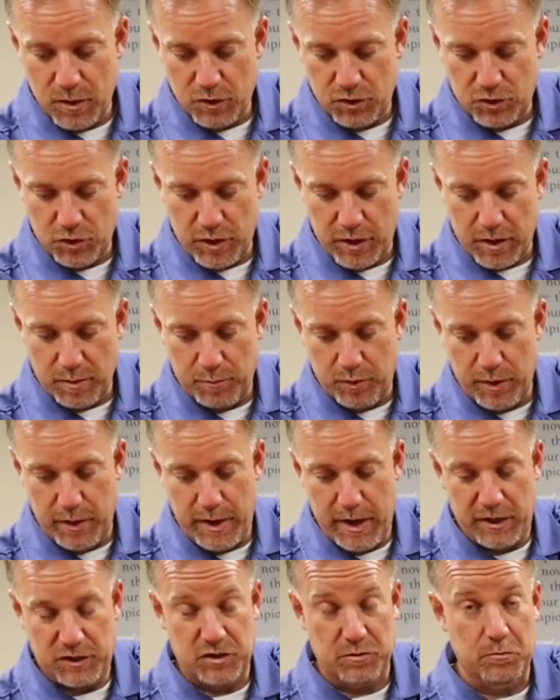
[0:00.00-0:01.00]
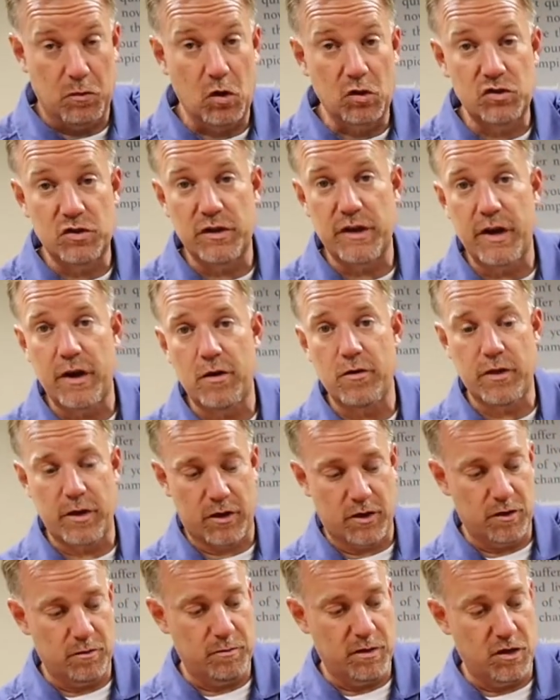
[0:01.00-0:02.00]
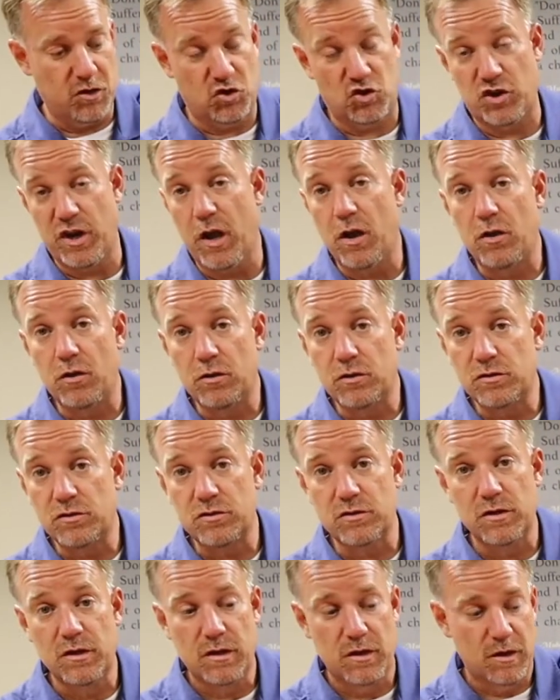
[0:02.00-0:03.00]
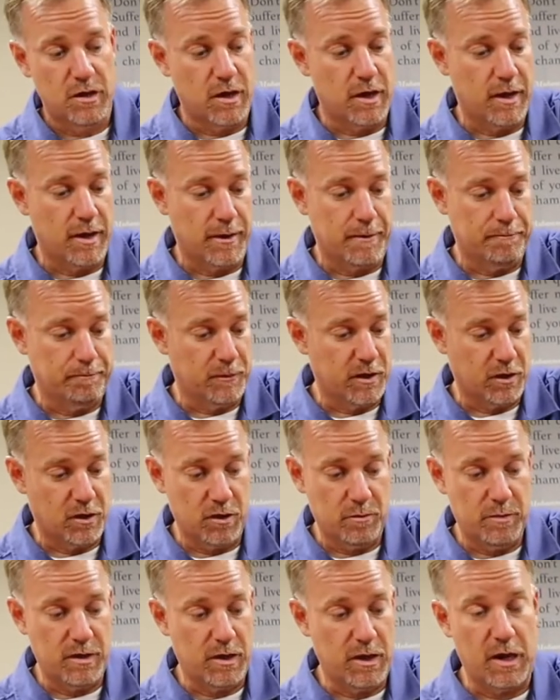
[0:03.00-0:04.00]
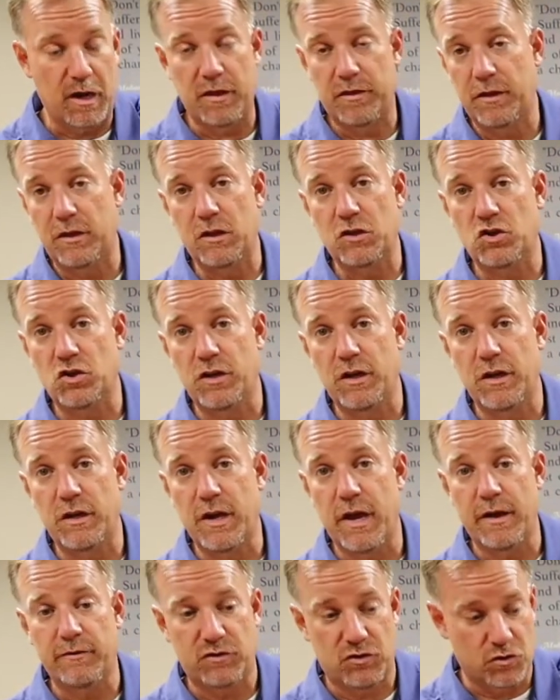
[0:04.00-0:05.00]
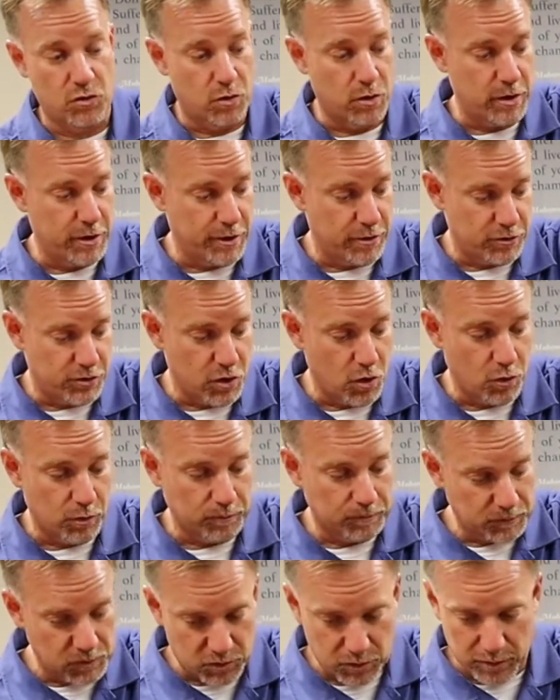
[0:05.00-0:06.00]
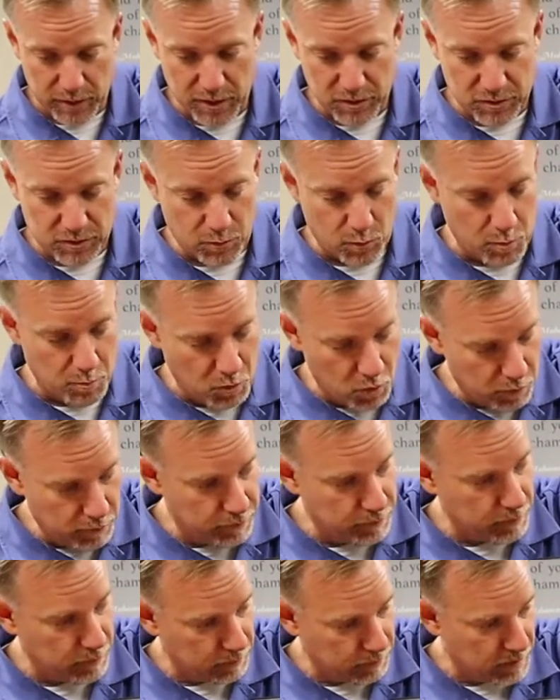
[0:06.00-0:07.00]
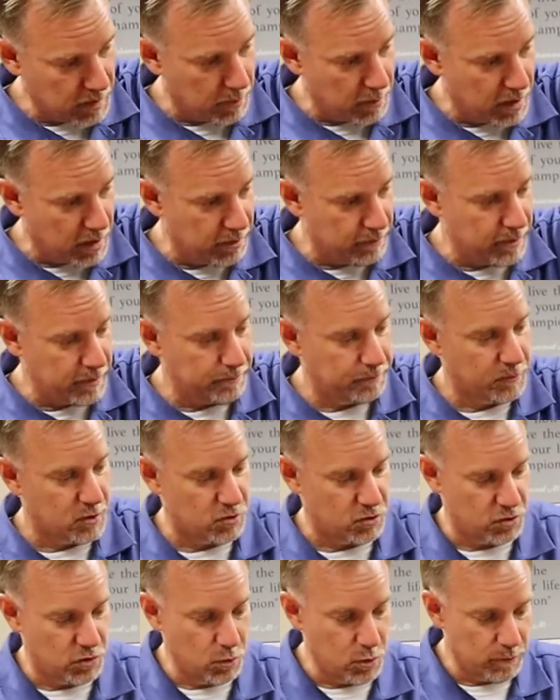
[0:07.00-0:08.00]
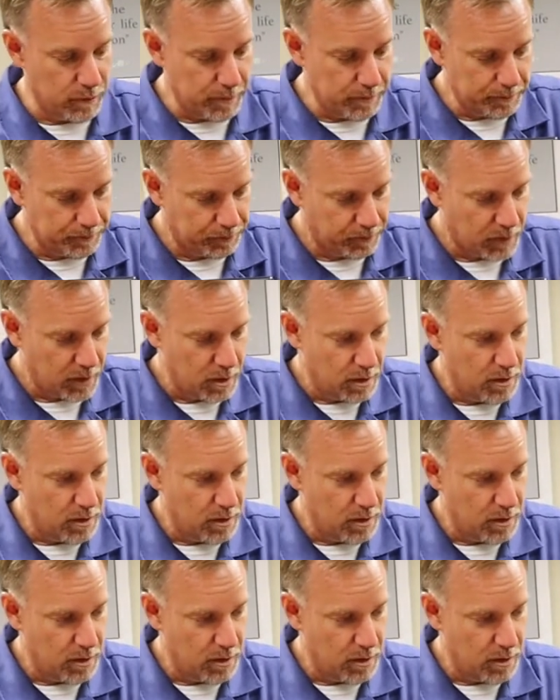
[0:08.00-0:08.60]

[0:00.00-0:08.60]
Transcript: So you can put nuts and bolts in here. They could be shells. Um, they could be anything that you need to have stored in your tote. So these to remove come out of it. There's two of them.